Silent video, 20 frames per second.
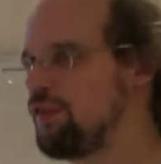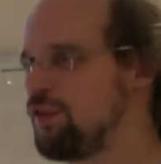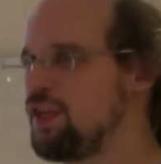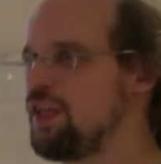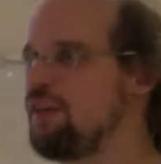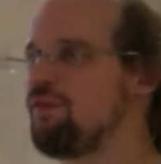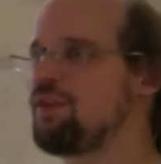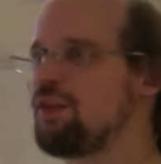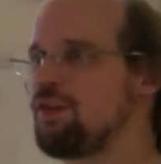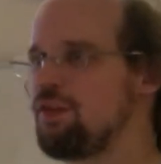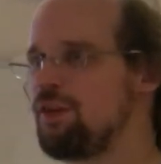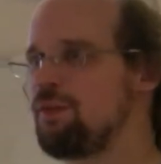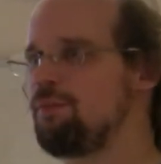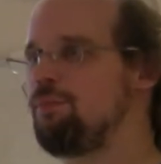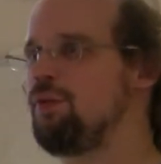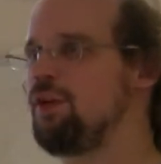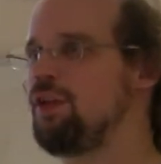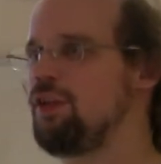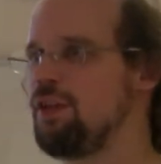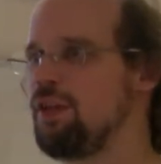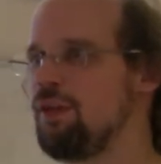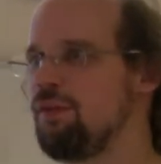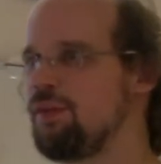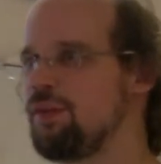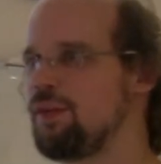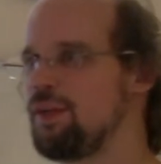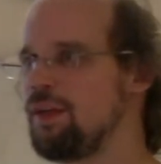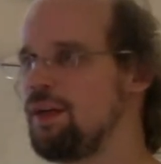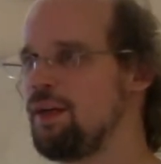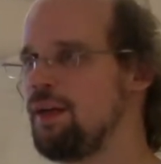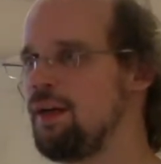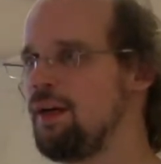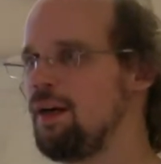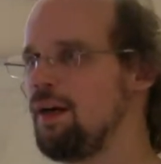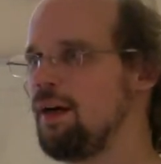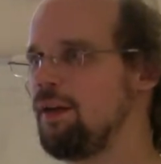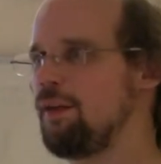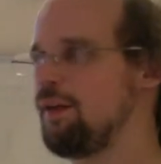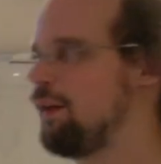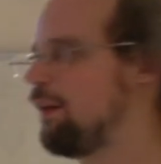the sheaves are just pre-sheaves.
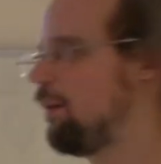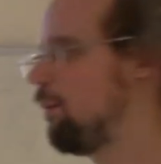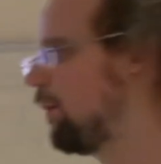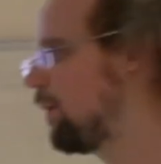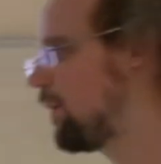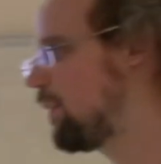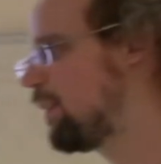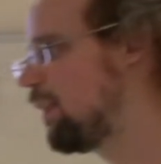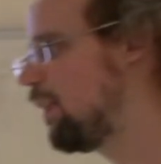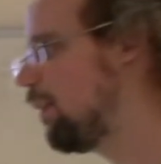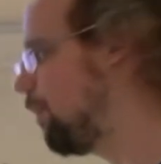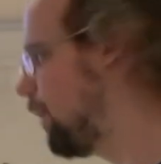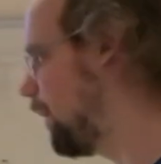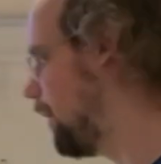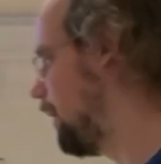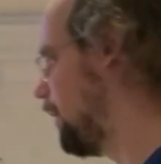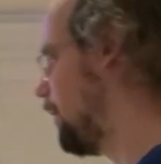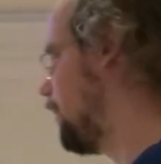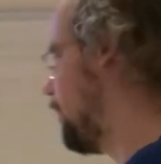I think that will still be